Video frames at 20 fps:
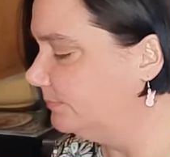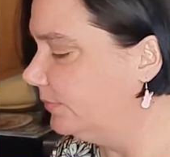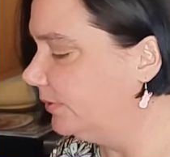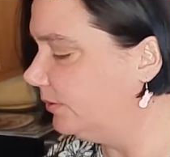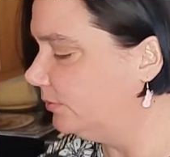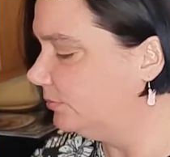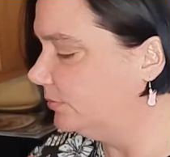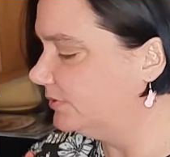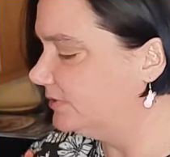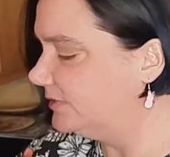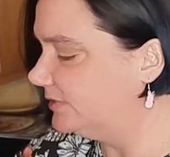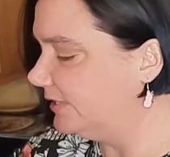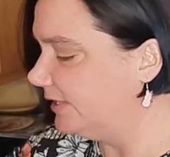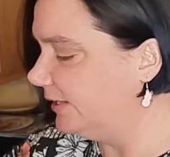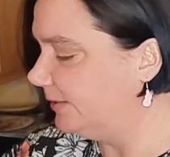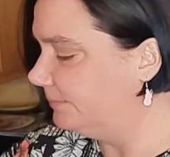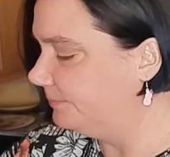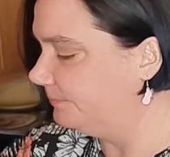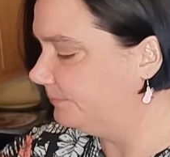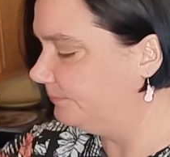but we'll
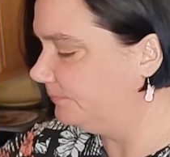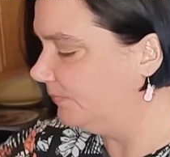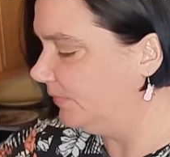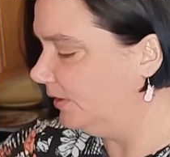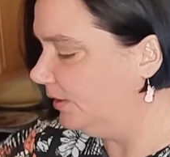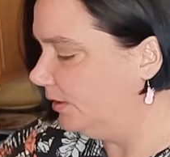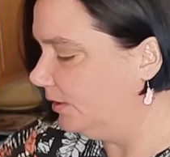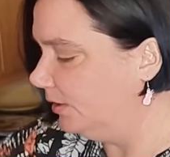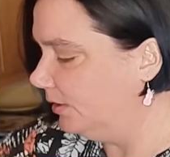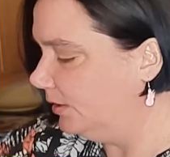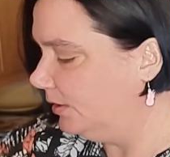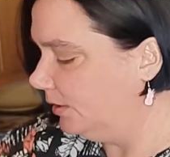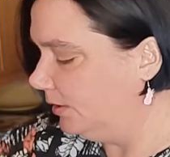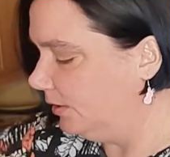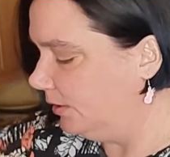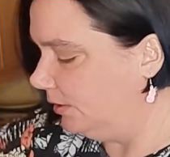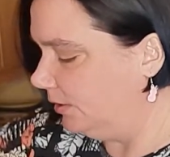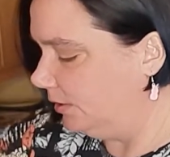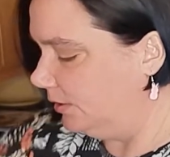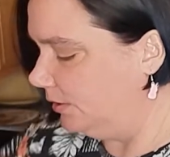see.
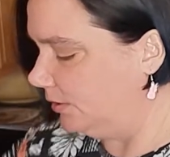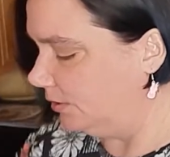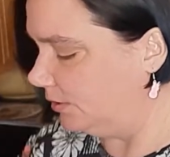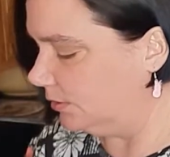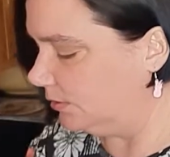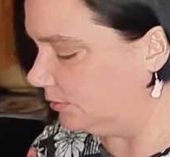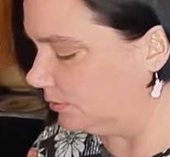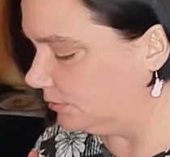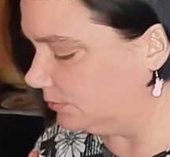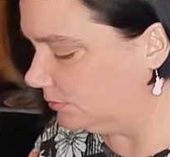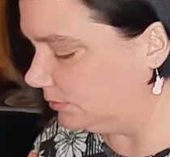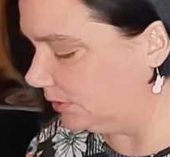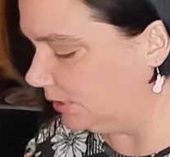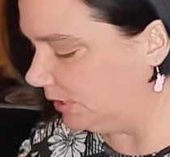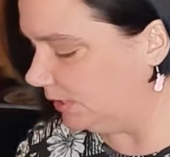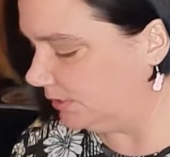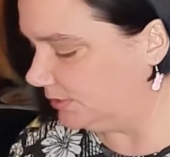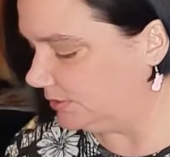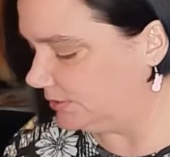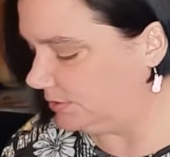All
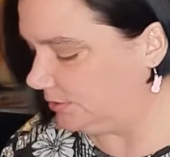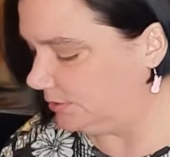right.